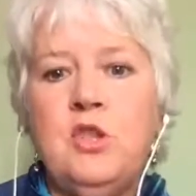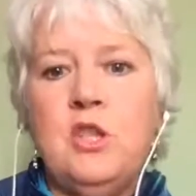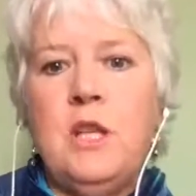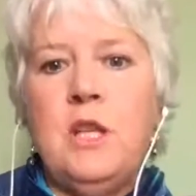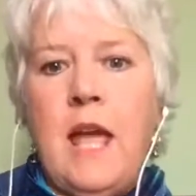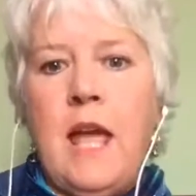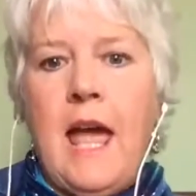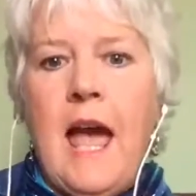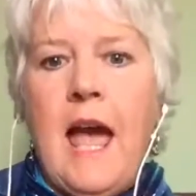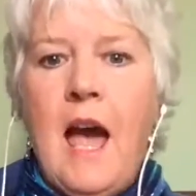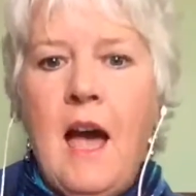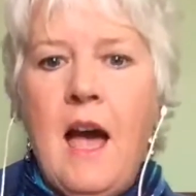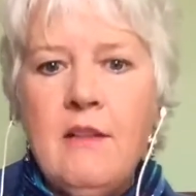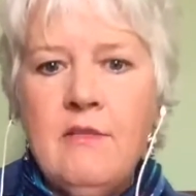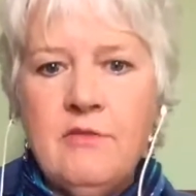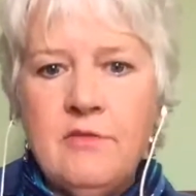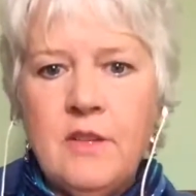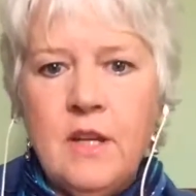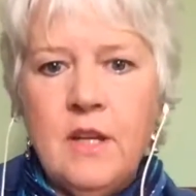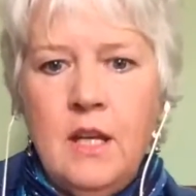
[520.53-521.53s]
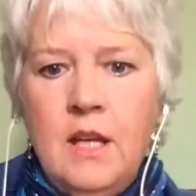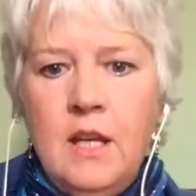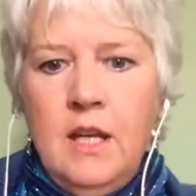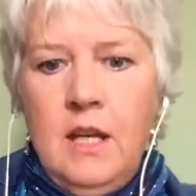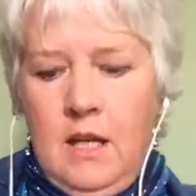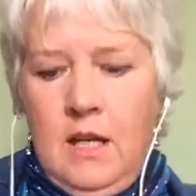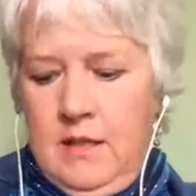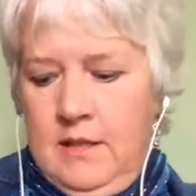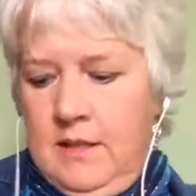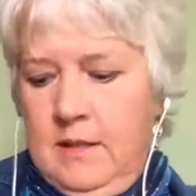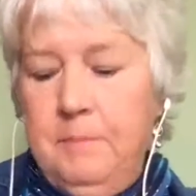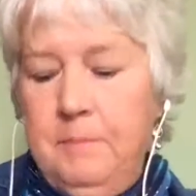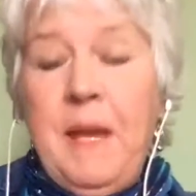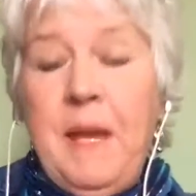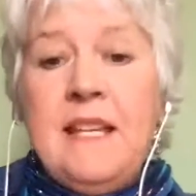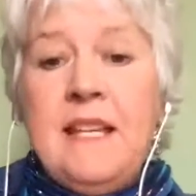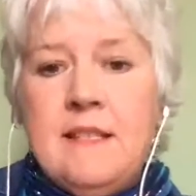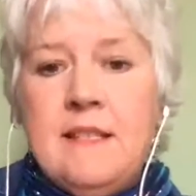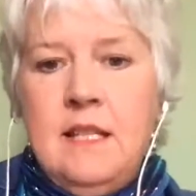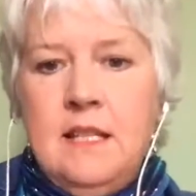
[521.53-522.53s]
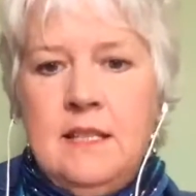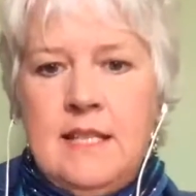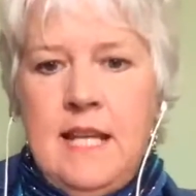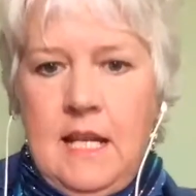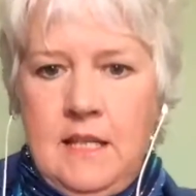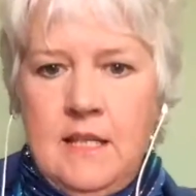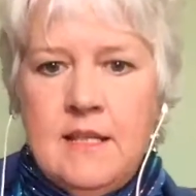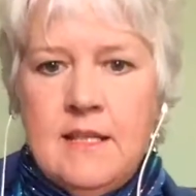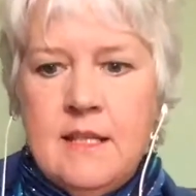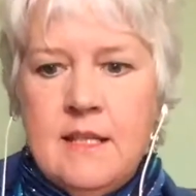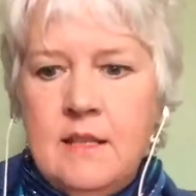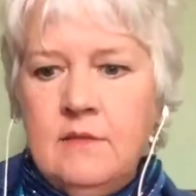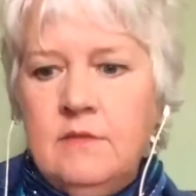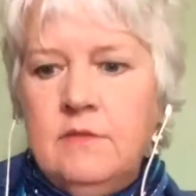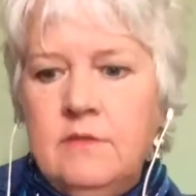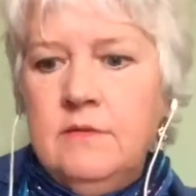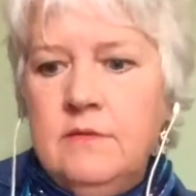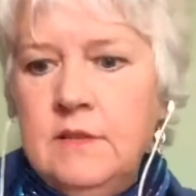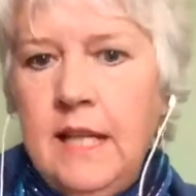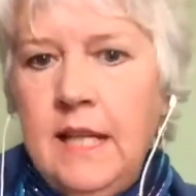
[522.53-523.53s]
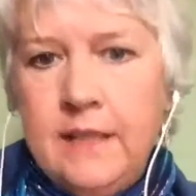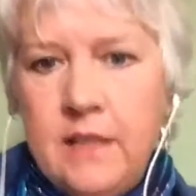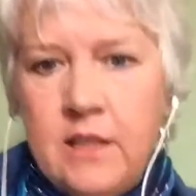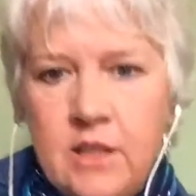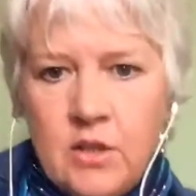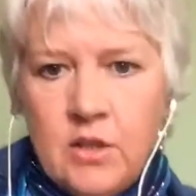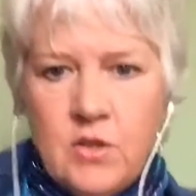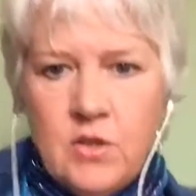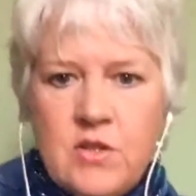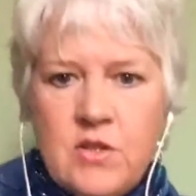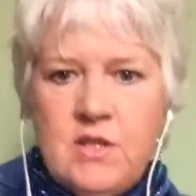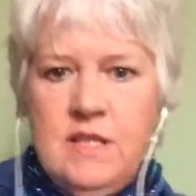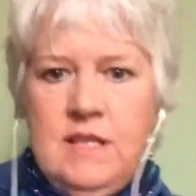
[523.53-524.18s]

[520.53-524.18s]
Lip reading: to have the basic tenets of like cures,